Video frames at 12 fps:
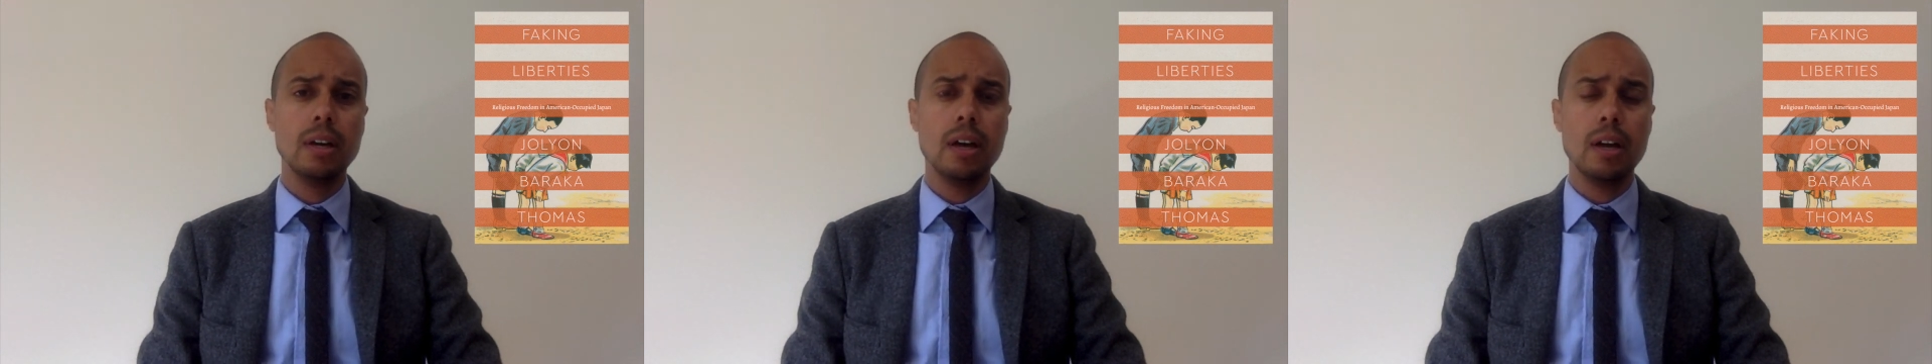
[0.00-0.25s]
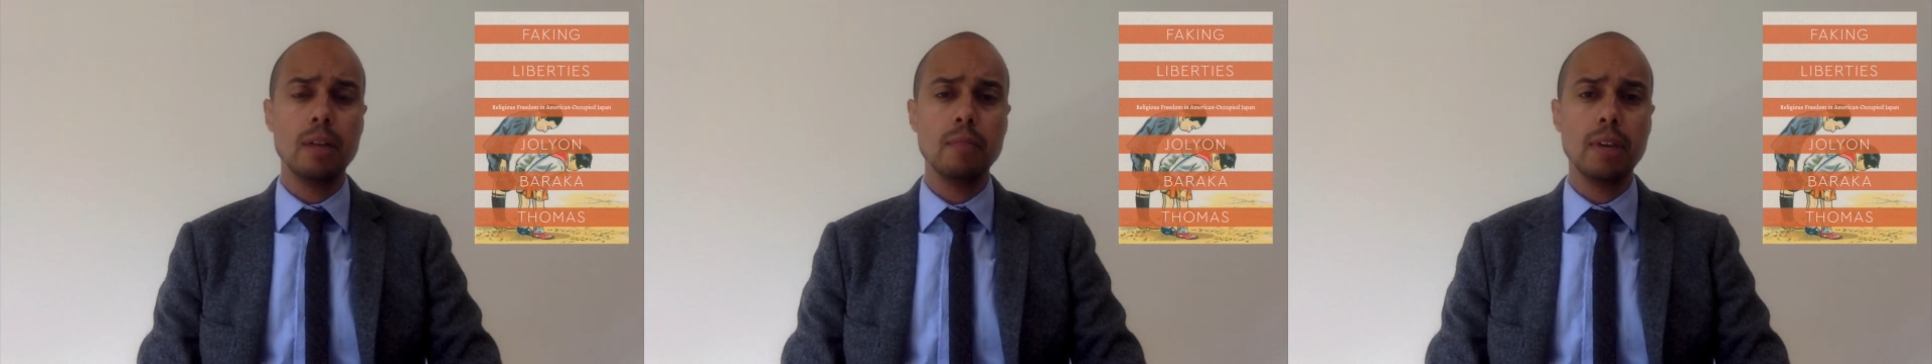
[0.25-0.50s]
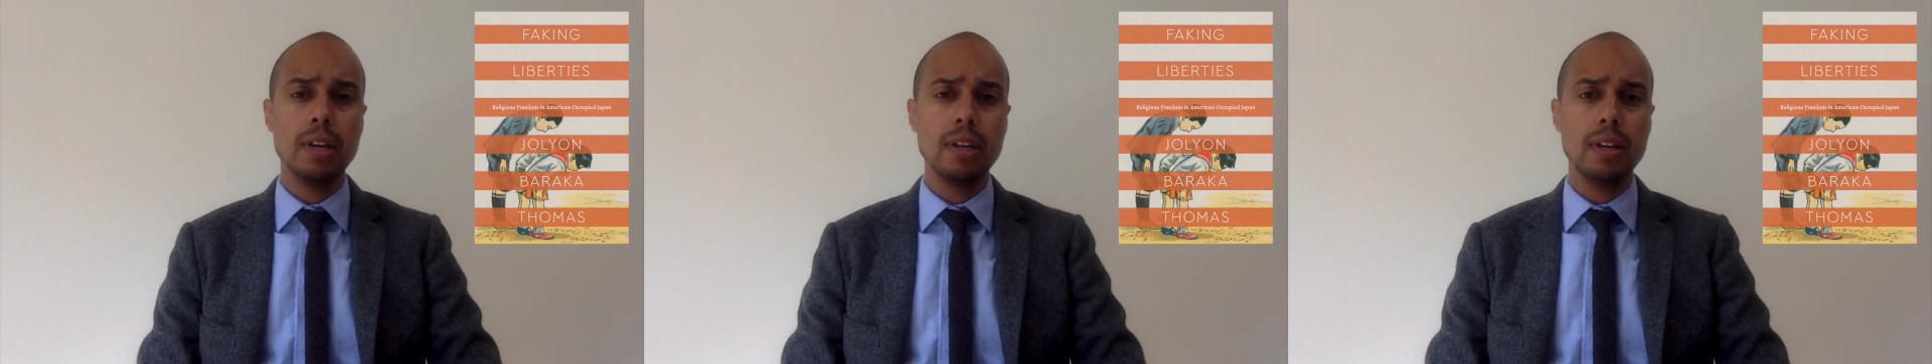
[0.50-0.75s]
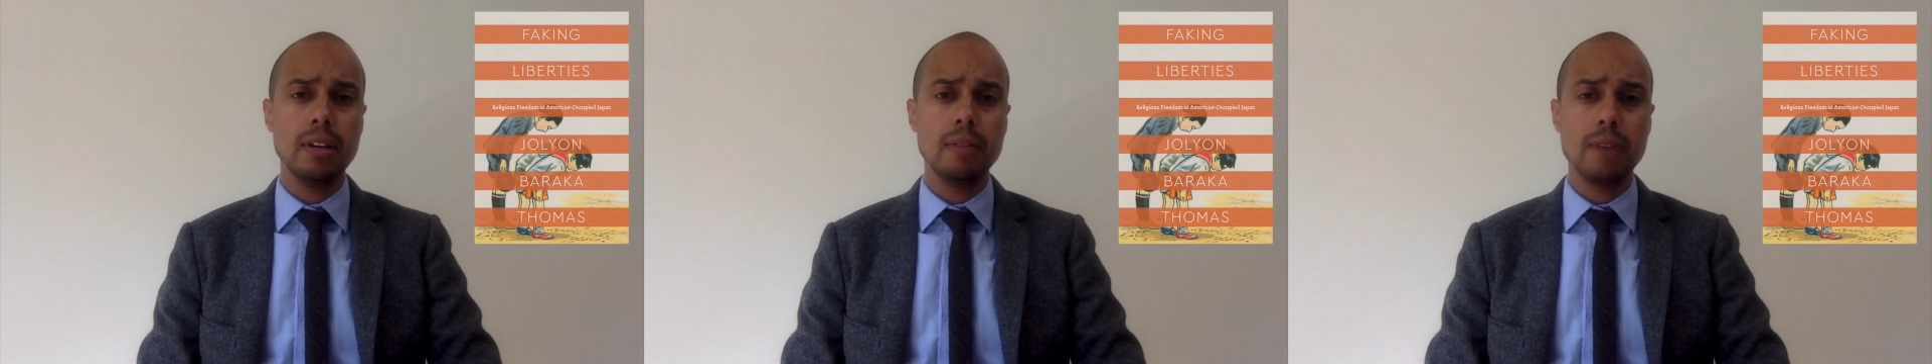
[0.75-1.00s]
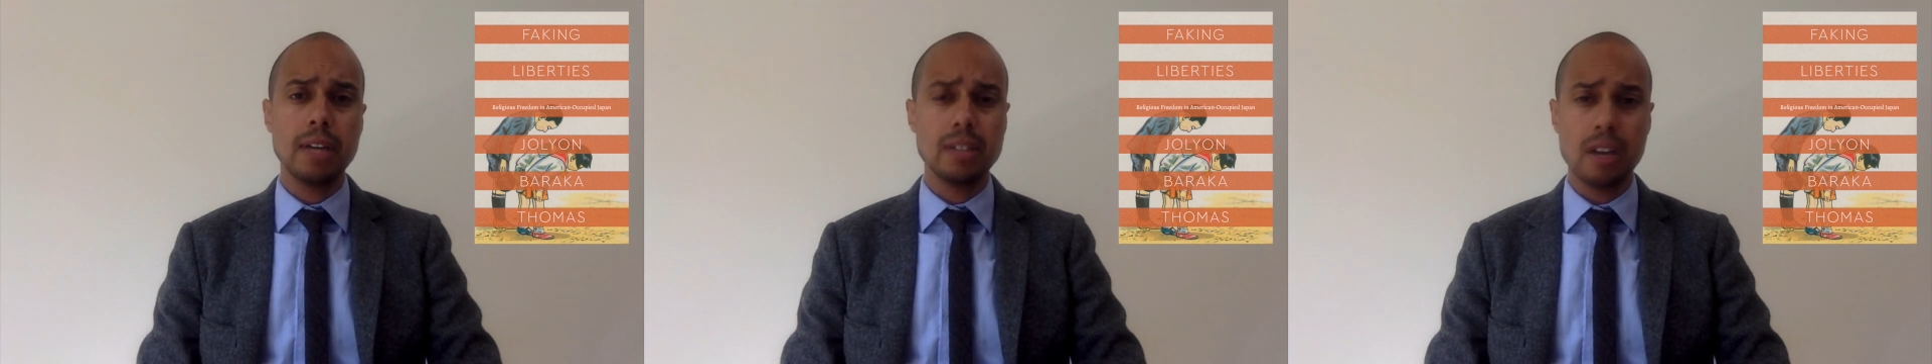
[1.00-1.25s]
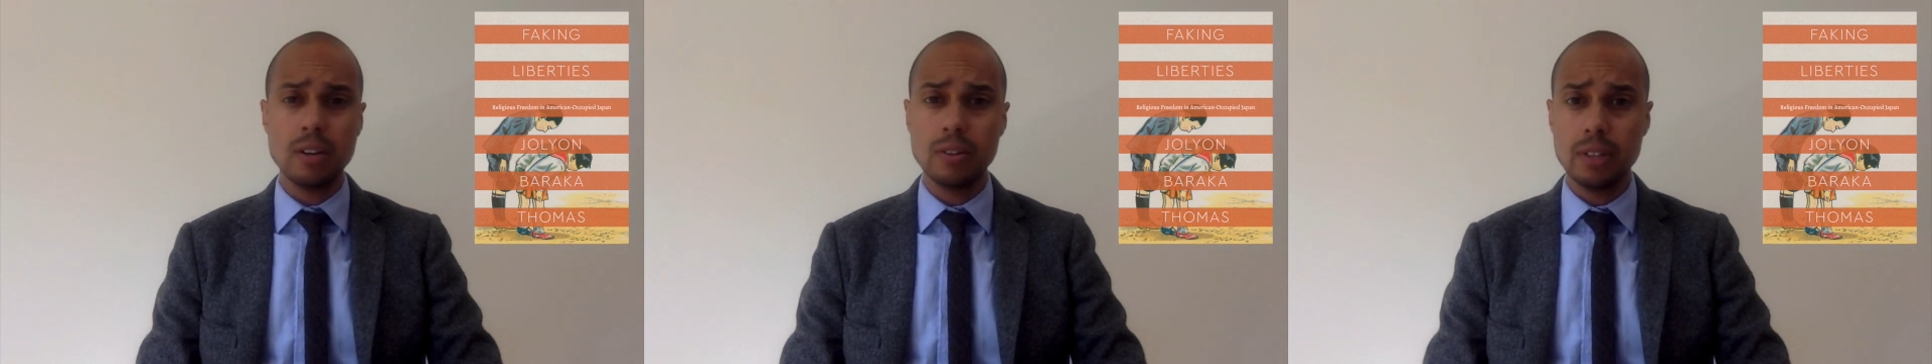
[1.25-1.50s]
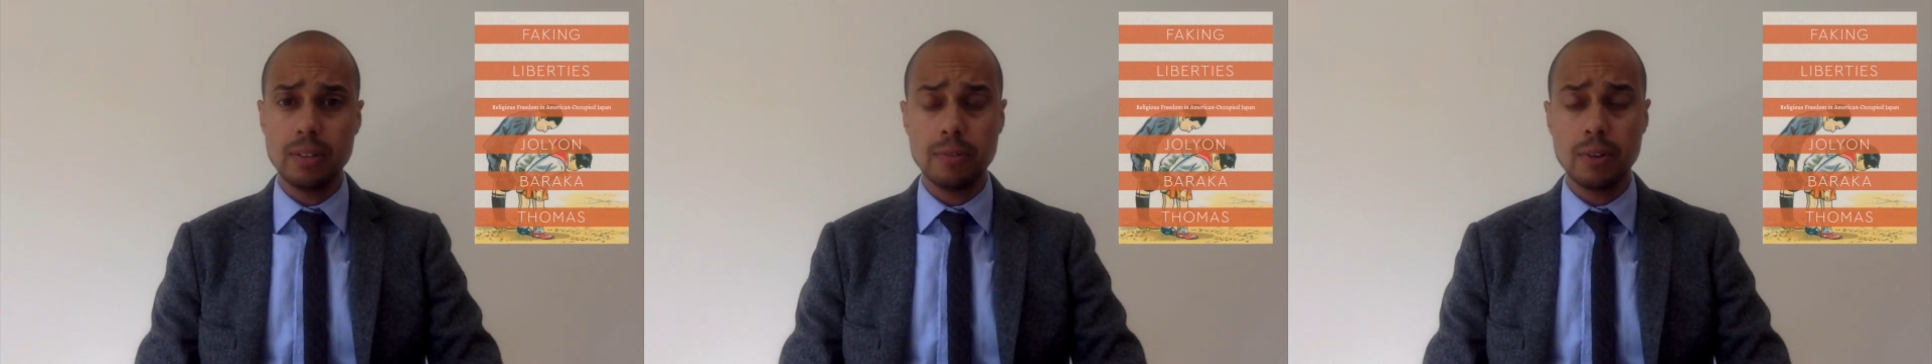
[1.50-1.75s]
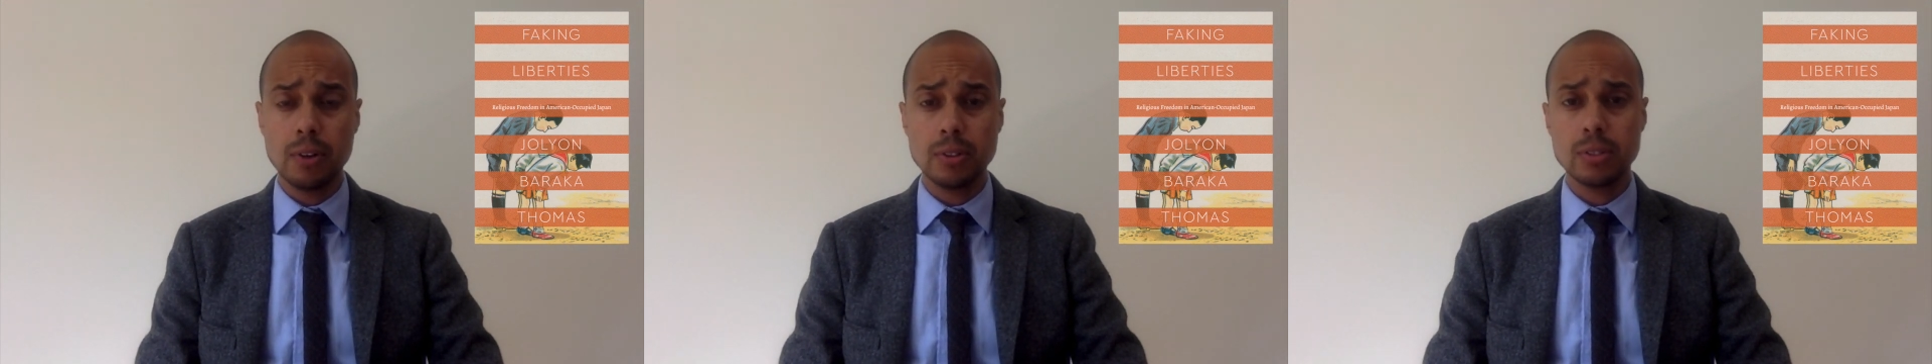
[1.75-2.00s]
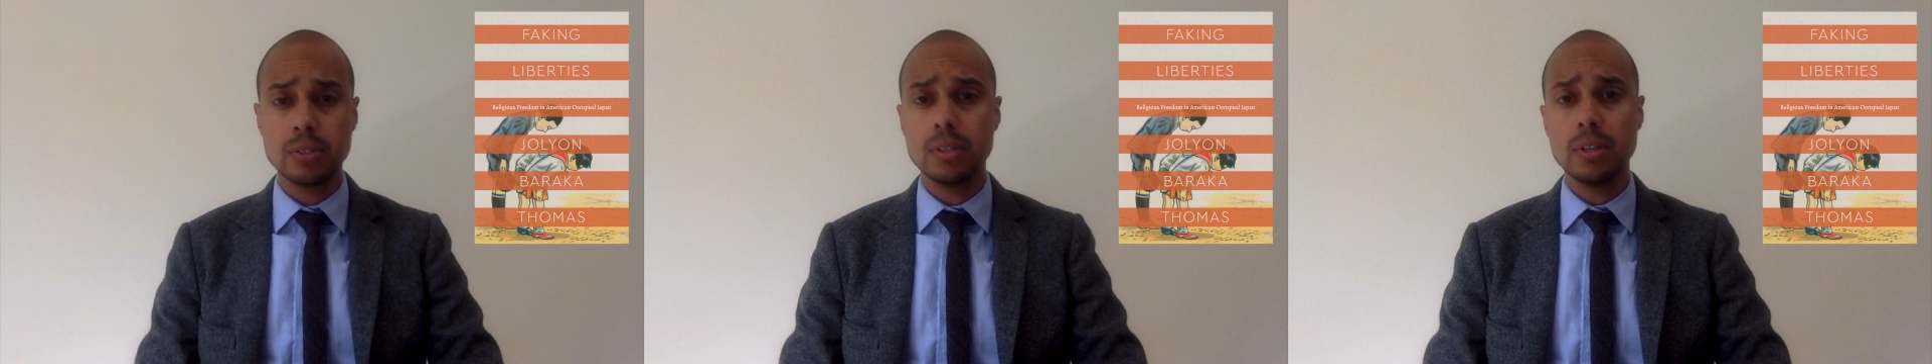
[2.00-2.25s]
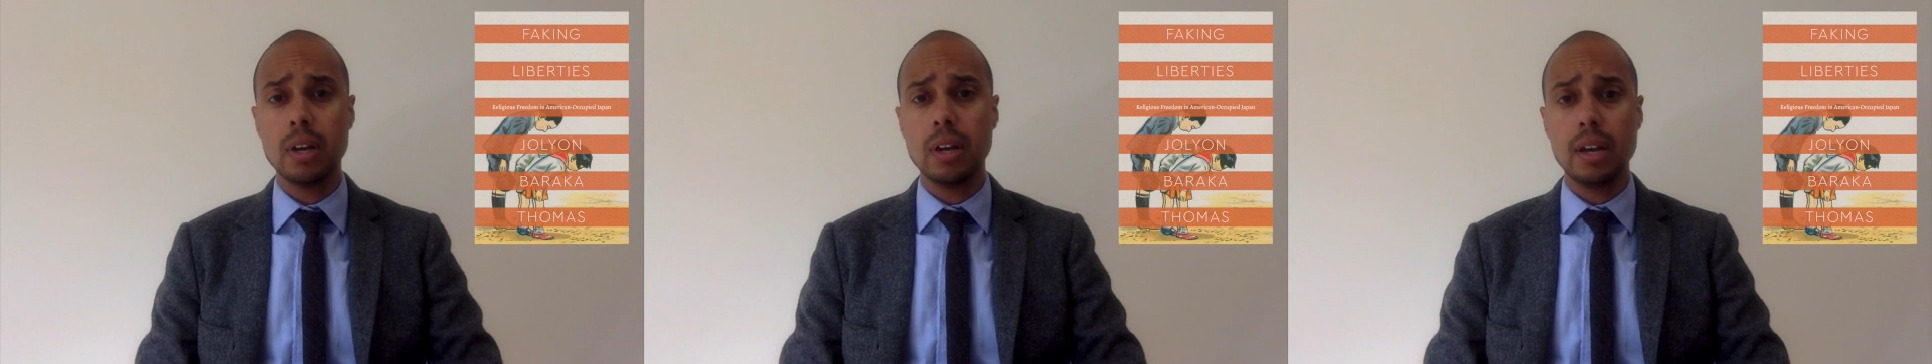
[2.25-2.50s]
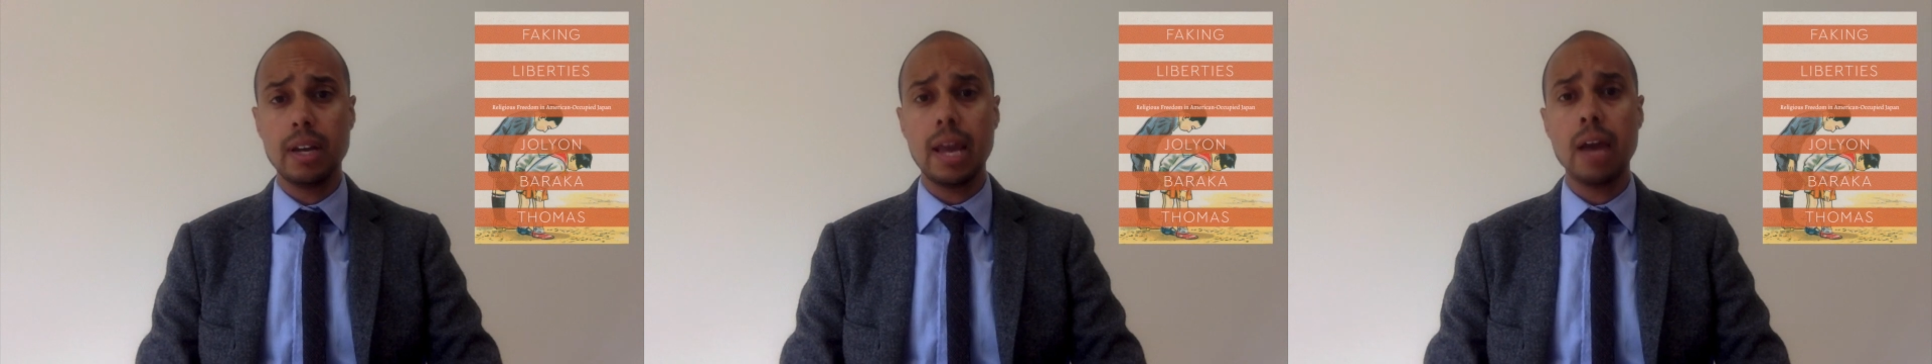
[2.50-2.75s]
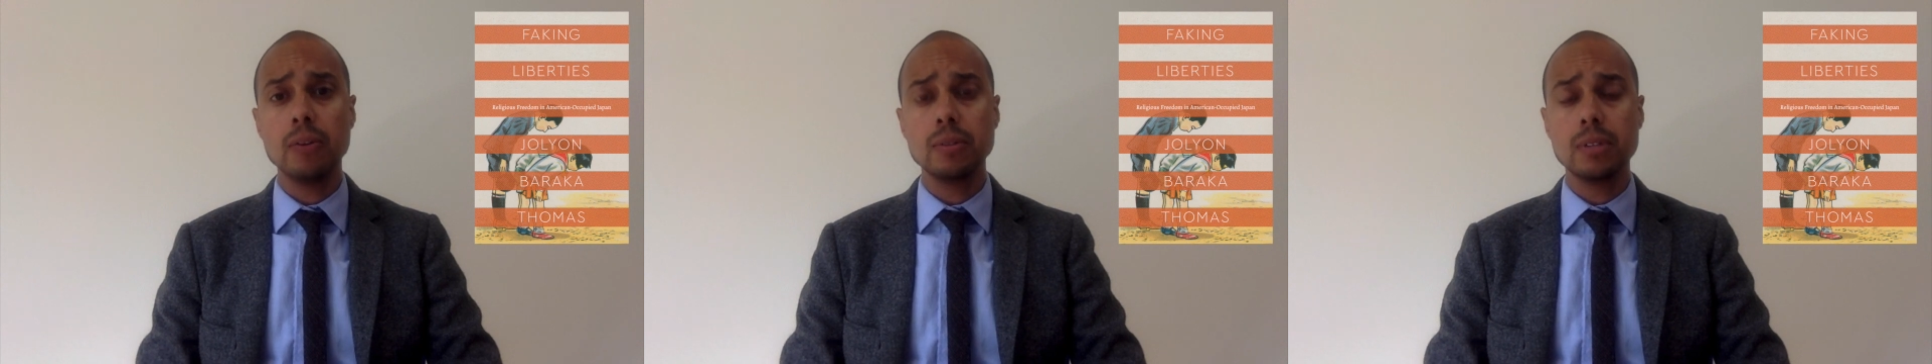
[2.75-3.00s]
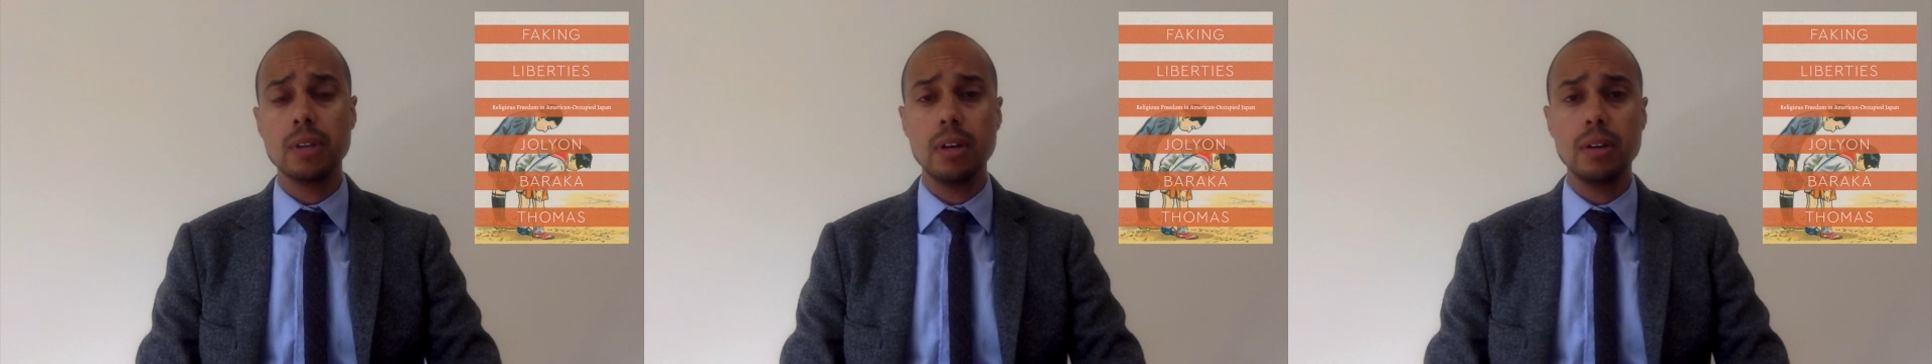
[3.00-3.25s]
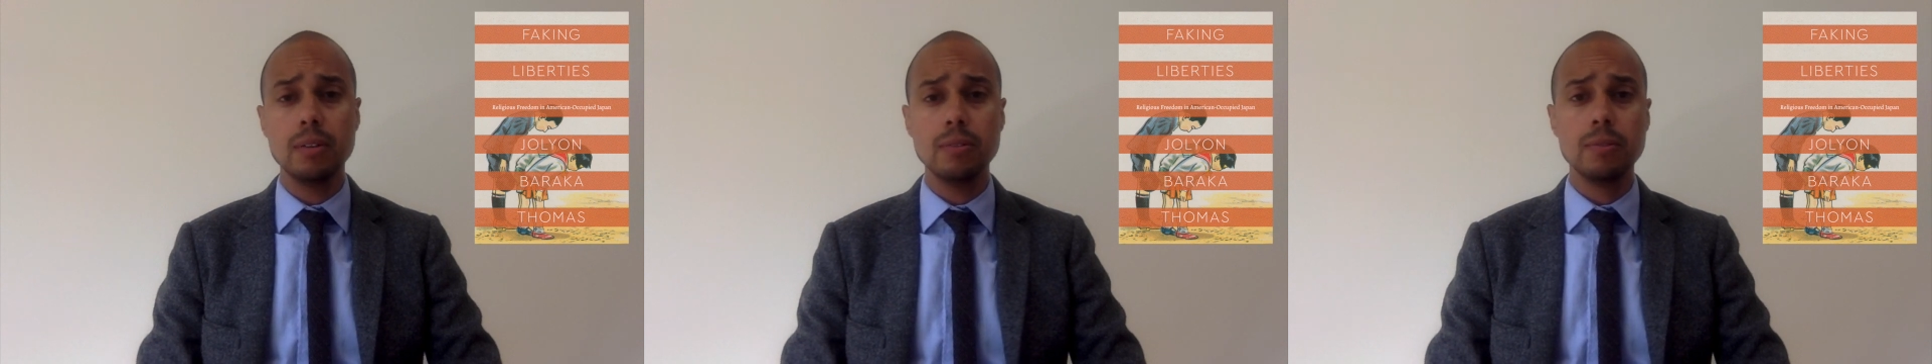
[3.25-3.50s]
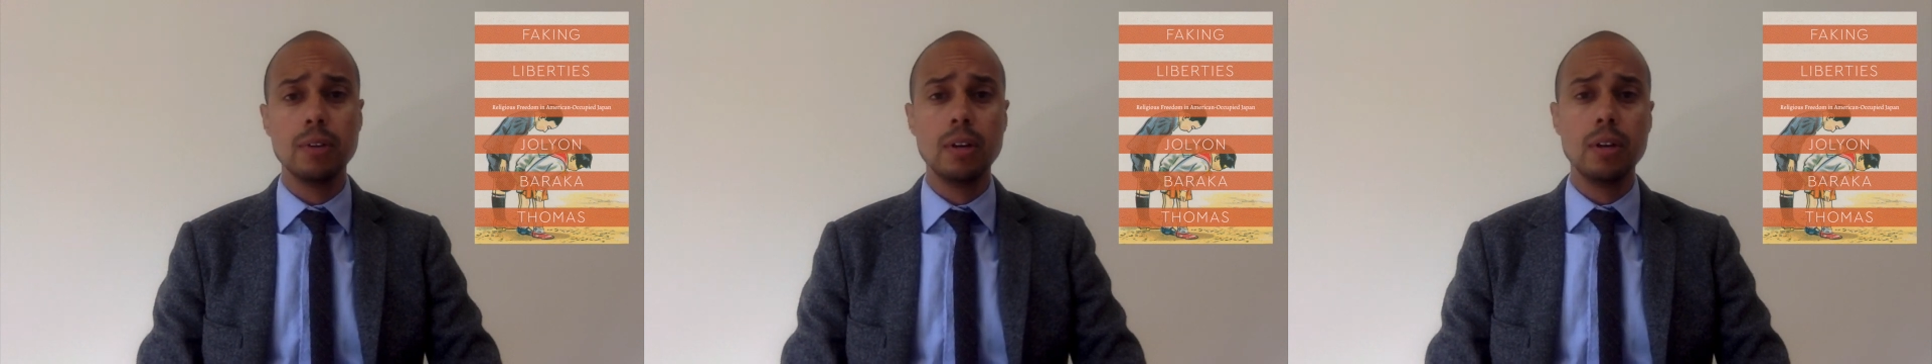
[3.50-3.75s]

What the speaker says: and, in fact, utterly false account of